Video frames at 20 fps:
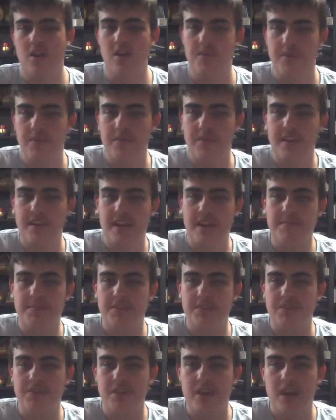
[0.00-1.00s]
Hope there'll be a
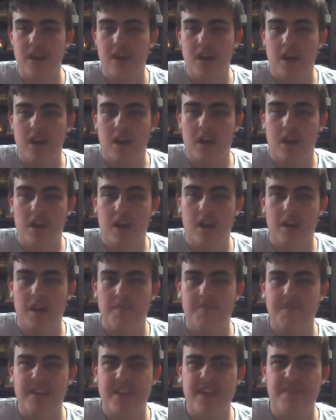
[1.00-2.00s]
game soon.
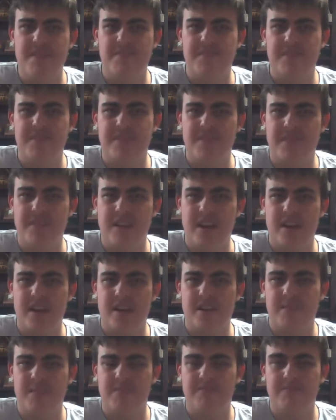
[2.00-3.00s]
Yeah,
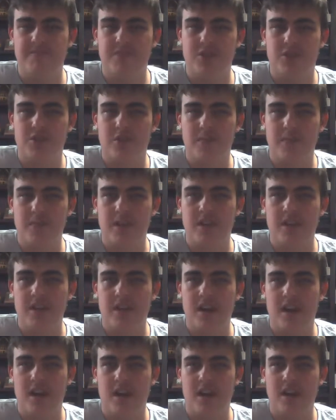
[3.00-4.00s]
there should be.
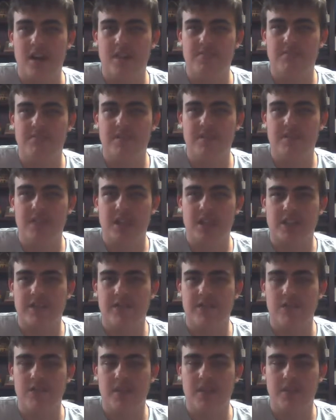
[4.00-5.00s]
Next
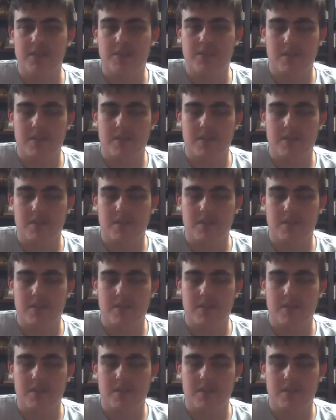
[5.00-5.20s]
few months